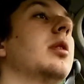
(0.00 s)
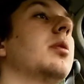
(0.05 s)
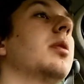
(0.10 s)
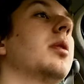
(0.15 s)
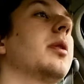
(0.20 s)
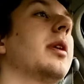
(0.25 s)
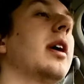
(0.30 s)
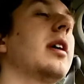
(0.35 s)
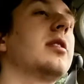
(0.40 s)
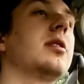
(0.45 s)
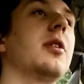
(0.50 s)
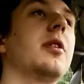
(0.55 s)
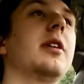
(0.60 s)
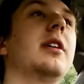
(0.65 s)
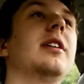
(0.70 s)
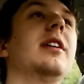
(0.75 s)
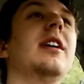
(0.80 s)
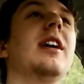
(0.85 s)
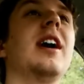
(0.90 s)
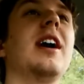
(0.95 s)
No, okay,
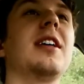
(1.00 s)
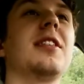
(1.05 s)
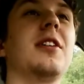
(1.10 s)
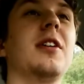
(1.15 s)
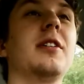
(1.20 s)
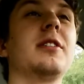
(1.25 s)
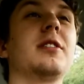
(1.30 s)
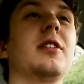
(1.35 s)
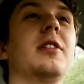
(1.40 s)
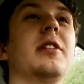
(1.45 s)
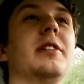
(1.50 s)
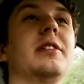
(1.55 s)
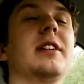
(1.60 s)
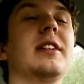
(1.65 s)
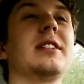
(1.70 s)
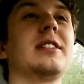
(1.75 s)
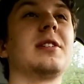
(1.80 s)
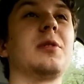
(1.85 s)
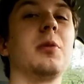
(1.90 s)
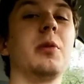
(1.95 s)
sorry. I thought I saw a
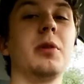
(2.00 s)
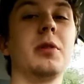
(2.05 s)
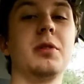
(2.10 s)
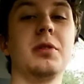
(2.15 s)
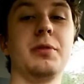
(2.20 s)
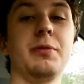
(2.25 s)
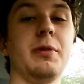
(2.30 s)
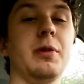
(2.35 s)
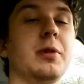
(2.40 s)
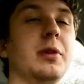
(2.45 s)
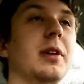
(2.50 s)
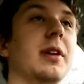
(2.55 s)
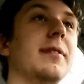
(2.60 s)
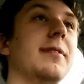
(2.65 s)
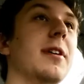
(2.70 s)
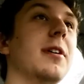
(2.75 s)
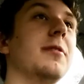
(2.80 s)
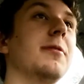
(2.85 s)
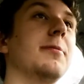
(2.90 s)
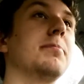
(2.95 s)
dead squirrel on the road and
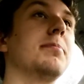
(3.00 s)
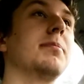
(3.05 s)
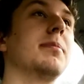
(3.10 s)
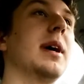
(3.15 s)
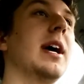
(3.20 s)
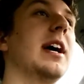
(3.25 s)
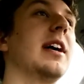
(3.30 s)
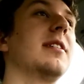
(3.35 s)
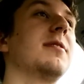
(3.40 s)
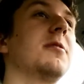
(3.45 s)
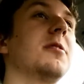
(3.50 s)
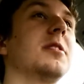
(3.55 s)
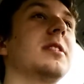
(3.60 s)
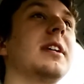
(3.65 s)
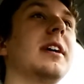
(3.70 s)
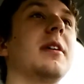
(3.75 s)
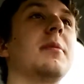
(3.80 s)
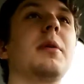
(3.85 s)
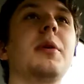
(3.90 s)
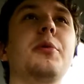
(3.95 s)
I felt bad. bad for a
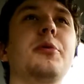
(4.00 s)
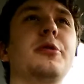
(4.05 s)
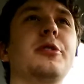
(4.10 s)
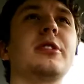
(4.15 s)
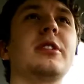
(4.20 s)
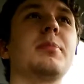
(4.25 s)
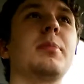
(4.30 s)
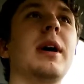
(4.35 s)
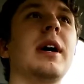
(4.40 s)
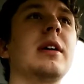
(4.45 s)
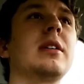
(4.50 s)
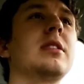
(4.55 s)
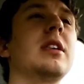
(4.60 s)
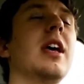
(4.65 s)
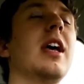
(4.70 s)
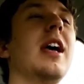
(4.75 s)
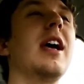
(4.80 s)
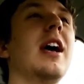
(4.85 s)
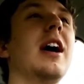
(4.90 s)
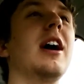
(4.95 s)
second, but it was just a box.